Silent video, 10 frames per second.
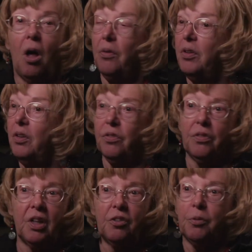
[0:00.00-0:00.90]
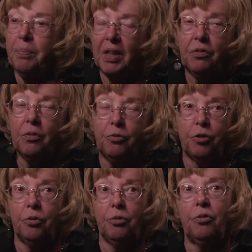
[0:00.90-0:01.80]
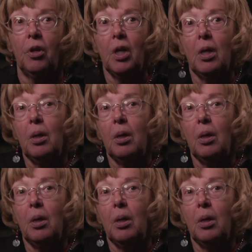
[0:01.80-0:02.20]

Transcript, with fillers: all these expensive journals,